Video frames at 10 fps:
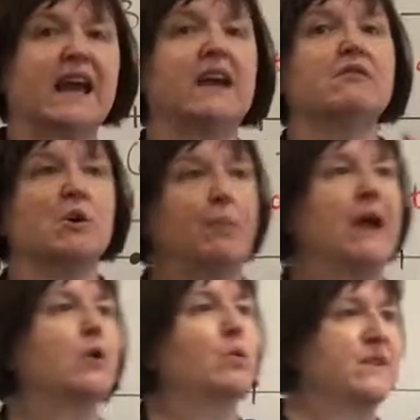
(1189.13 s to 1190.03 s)
get in a real
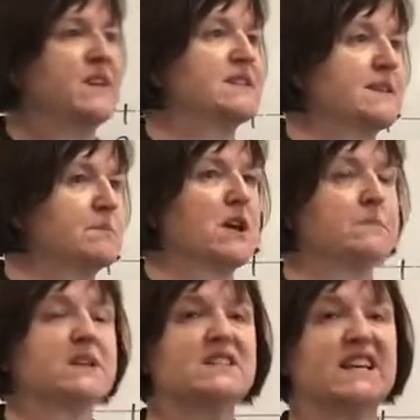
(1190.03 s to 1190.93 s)
pickle with this
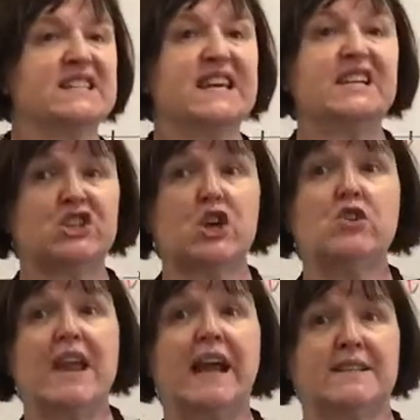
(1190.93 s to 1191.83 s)
sometimes because they see
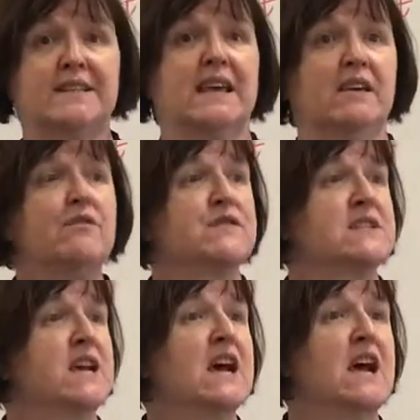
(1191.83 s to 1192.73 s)
2
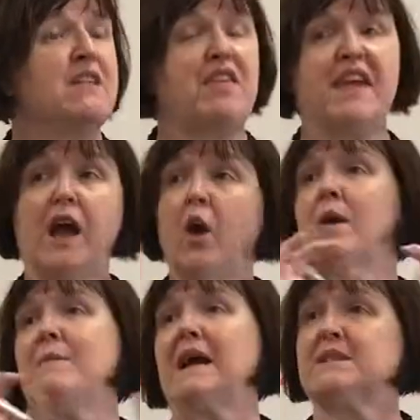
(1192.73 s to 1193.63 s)
negatives, they think, oh,
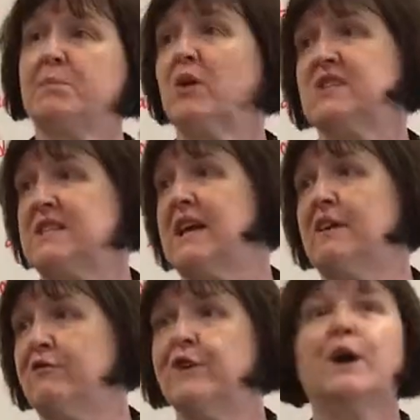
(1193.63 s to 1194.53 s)
it makes a
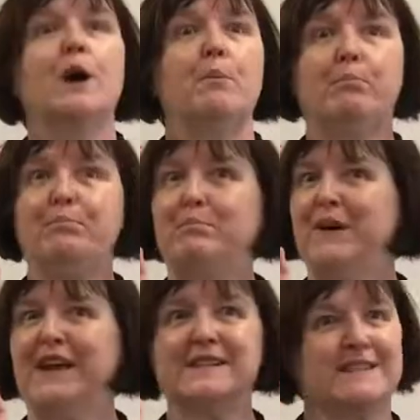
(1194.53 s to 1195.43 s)
positive.
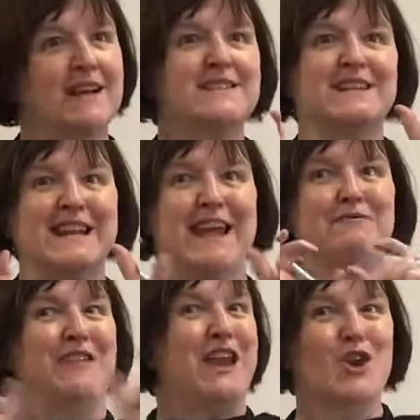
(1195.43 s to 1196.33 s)
but it doesn't
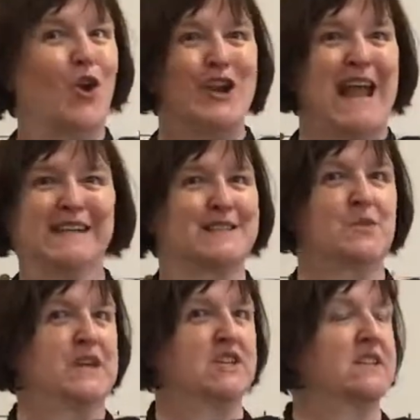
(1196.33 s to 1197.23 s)
if they're not next
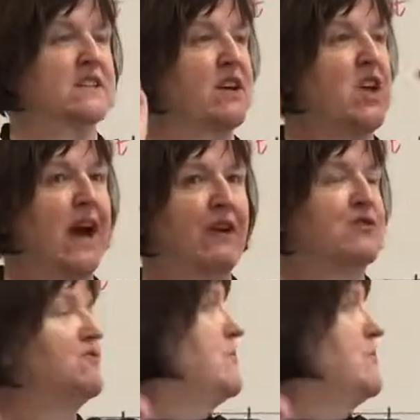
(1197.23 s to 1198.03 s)
to each other. So you have to